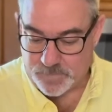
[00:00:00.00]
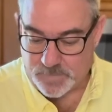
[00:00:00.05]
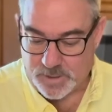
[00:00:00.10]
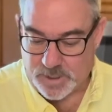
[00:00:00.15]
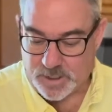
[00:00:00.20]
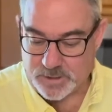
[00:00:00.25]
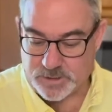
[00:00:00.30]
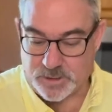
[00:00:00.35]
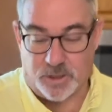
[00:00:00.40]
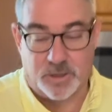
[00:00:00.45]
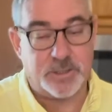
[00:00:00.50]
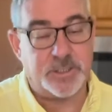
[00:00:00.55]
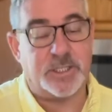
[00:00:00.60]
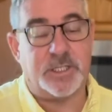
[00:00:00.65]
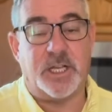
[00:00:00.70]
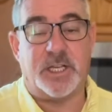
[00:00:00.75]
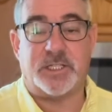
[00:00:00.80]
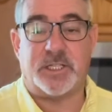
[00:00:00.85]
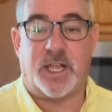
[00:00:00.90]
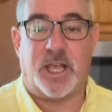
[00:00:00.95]
as long as it
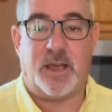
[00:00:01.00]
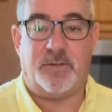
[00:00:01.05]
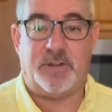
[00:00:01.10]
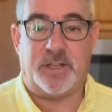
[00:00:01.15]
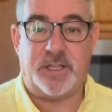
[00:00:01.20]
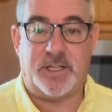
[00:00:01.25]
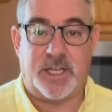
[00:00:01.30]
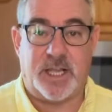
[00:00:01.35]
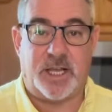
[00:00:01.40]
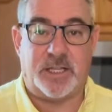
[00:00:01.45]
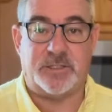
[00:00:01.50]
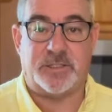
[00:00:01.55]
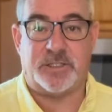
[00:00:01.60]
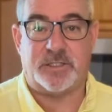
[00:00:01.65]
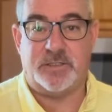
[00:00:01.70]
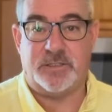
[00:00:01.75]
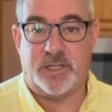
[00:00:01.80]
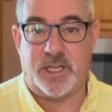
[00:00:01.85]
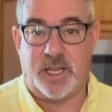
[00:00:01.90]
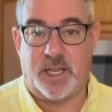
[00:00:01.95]
doesn't have any dents,
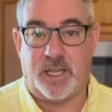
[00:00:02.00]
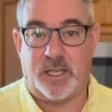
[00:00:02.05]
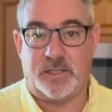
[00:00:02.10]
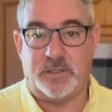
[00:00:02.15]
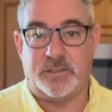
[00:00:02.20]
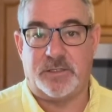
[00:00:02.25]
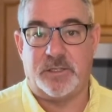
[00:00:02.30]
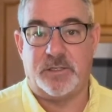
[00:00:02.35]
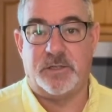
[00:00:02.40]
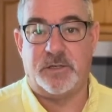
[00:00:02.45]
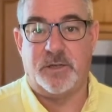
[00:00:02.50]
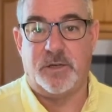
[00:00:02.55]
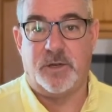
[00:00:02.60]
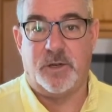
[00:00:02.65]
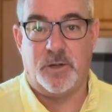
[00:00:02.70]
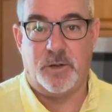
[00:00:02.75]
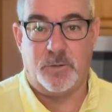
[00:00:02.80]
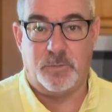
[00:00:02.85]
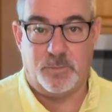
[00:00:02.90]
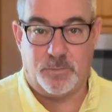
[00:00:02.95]
dings,
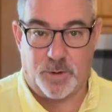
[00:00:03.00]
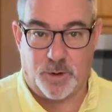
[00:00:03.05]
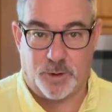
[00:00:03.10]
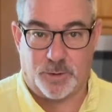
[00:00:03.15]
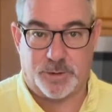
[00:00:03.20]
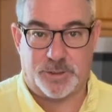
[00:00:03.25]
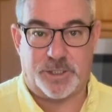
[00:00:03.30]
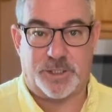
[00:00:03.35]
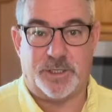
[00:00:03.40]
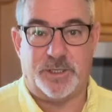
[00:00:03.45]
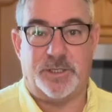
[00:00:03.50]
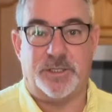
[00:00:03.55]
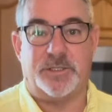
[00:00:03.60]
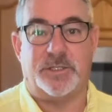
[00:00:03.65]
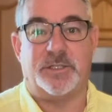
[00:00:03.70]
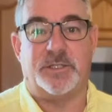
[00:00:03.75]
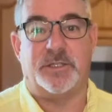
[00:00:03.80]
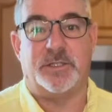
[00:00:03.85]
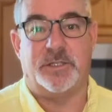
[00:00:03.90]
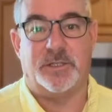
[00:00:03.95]

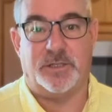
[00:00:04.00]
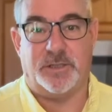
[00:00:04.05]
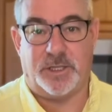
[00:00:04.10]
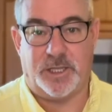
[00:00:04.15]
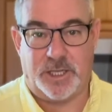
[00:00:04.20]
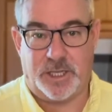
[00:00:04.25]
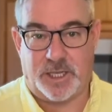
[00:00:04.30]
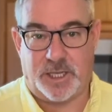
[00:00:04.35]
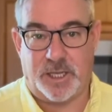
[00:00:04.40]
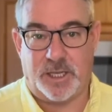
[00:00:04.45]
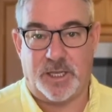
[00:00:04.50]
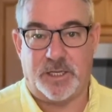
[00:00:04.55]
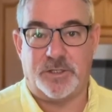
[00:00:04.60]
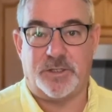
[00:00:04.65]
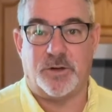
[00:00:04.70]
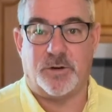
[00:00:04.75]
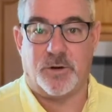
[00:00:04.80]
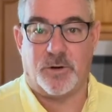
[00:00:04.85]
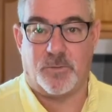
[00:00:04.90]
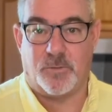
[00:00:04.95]
bulges,
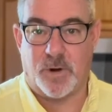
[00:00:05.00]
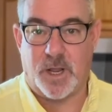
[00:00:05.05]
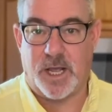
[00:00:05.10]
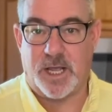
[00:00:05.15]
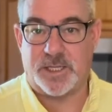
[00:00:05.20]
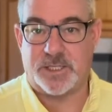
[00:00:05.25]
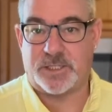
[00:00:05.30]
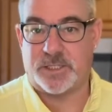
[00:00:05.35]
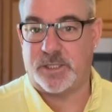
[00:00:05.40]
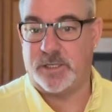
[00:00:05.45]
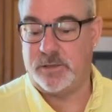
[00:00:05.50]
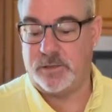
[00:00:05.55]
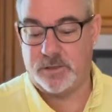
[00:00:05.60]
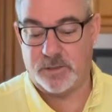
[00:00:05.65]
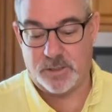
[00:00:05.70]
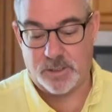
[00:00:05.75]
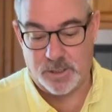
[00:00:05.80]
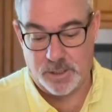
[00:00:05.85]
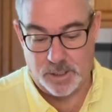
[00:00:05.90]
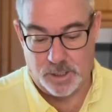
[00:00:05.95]
leakage, or rust.
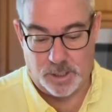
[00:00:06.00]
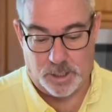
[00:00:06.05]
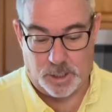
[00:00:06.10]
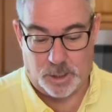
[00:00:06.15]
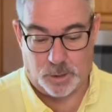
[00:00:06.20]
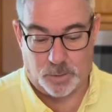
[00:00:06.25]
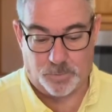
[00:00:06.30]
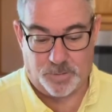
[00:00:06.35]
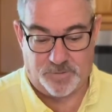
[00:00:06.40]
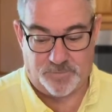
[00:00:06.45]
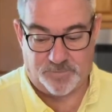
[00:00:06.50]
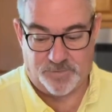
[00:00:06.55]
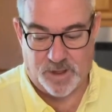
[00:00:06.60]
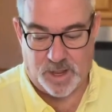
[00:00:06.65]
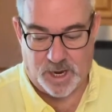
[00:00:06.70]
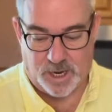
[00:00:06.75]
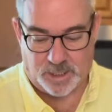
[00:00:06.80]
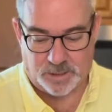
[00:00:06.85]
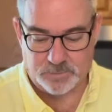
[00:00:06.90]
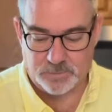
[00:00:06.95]
It'll be
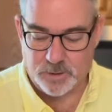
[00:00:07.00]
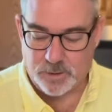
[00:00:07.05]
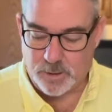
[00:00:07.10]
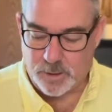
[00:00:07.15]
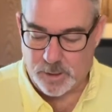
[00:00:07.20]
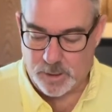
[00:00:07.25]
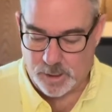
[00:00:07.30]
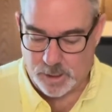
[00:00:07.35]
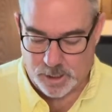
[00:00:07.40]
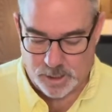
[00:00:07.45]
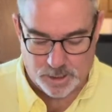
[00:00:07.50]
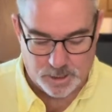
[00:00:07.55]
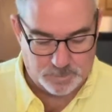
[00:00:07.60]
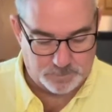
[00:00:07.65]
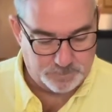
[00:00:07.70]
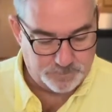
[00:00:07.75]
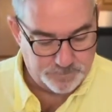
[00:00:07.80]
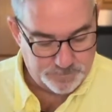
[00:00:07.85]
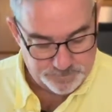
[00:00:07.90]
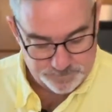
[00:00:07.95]
fine.
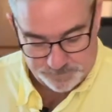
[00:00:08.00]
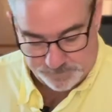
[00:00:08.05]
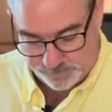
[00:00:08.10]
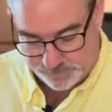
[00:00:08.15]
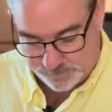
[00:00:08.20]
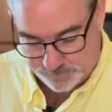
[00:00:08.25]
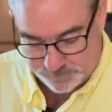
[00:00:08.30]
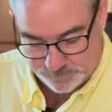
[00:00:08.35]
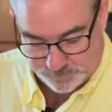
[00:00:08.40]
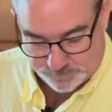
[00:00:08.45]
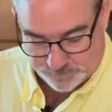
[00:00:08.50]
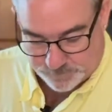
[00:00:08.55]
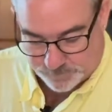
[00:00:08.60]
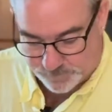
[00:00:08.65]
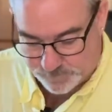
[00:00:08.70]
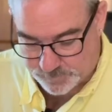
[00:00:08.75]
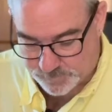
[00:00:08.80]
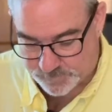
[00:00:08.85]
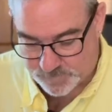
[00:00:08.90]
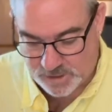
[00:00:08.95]
And
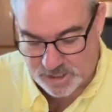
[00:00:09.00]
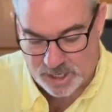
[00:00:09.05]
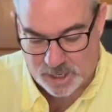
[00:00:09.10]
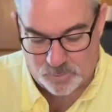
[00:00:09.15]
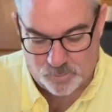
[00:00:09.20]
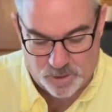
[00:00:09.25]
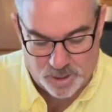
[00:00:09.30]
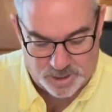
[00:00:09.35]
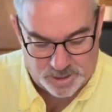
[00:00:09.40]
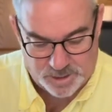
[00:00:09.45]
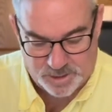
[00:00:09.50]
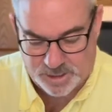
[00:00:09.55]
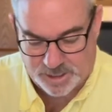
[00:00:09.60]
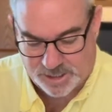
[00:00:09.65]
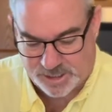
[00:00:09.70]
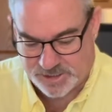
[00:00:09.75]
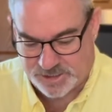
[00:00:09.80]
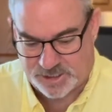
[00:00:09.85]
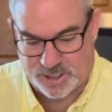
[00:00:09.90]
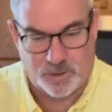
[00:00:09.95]

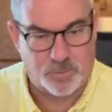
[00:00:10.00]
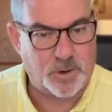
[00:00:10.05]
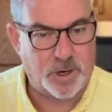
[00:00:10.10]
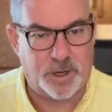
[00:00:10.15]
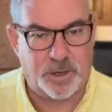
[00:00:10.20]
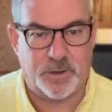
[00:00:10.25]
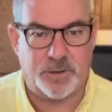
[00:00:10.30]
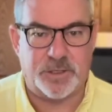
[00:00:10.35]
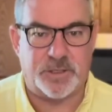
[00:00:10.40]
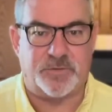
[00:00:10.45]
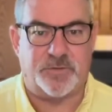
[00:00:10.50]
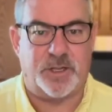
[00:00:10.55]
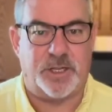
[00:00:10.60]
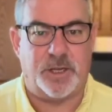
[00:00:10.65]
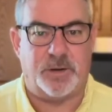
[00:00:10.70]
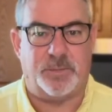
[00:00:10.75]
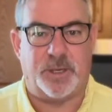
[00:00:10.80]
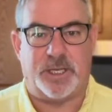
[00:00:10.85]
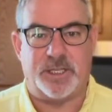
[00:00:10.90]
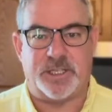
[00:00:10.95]
like I said, I want to do this
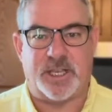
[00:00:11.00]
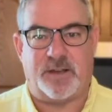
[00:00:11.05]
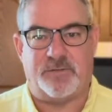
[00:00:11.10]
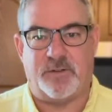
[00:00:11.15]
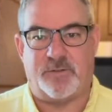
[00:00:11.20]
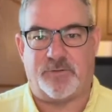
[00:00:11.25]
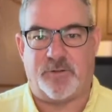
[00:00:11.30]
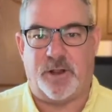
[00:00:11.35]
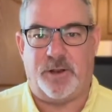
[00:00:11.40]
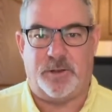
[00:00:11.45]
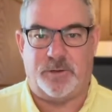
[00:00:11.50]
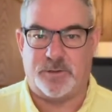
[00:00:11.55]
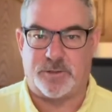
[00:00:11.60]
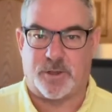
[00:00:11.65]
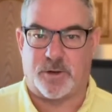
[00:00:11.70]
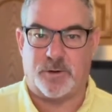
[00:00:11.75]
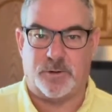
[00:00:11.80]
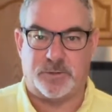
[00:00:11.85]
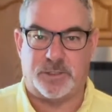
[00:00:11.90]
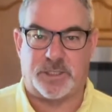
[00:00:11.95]
video because I have a friend who's
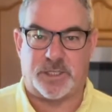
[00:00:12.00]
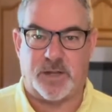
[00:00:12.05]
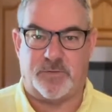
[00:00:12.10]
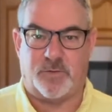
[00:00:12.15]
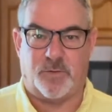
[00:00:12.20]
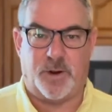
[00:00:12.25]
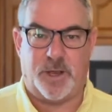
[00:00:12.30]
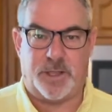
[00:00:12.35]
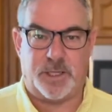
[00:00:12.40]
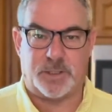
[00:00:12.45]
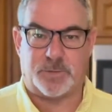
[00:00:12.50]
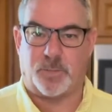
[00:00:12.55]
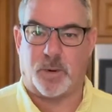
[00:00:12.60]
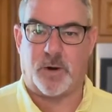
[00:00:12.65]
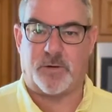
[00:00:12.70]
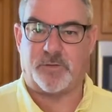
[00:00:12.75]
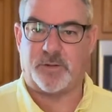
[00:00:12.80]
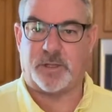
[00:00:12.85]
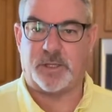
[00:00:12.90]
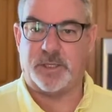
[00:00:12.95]
throwing stuff away that's
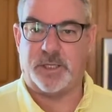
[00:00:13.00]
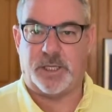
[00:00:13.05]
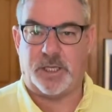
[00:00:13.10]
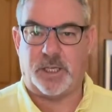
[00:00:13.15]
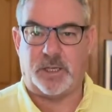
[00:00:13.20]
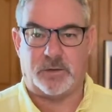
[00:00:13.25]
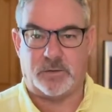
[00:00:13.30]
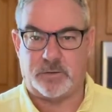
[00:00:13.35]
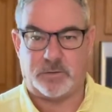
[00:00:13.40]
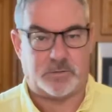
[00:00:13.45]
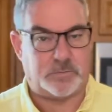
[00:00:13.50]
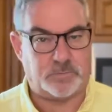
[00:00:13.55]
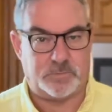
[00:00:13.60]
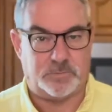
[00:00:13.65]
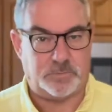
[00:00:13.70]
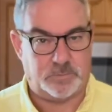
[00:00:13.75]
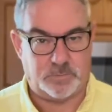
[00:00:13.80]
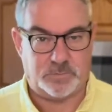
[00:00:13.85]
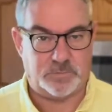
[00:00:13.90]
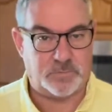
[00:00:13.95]
perfectly
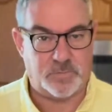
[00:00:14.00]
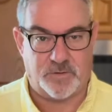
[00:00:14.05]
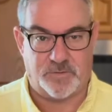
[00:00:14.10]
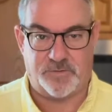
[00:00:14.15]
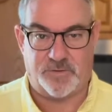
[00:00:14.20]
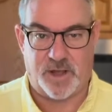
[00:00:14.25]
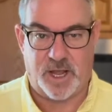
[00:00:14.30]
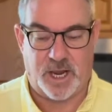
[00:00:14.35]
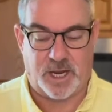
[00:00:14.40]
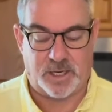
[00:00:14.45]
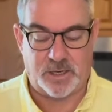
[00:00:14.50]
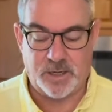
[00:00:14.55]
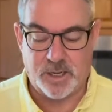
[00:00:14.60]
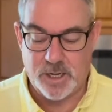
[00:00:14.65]
fine.